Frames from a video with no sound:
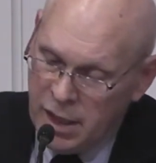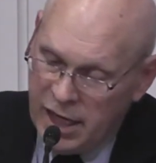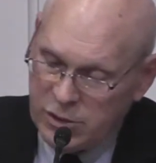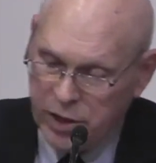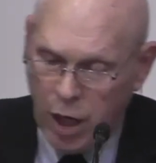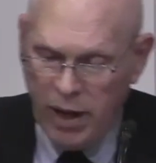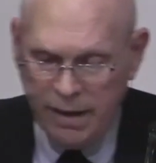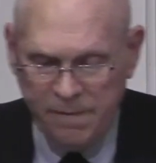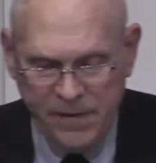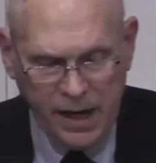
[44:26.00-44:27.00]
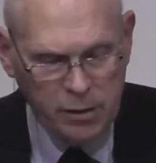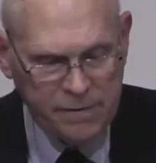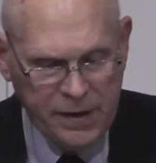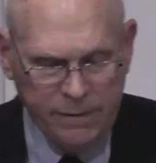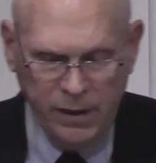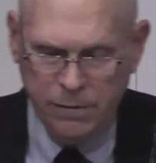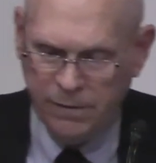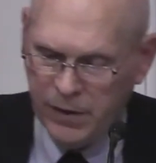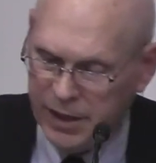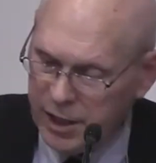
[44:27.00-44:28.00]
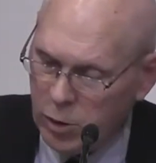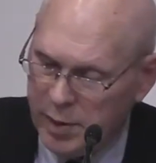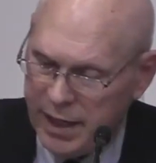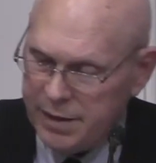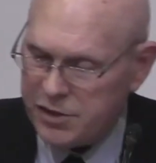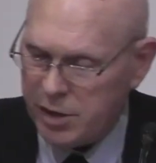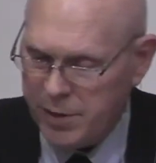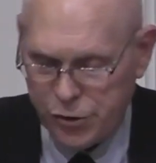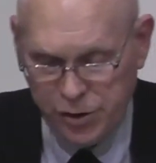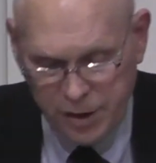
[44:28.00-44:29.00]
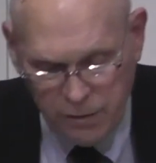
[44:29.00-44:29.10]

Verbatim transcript: As we know, Adam failed in faithfully fulfilling and obeying this commission.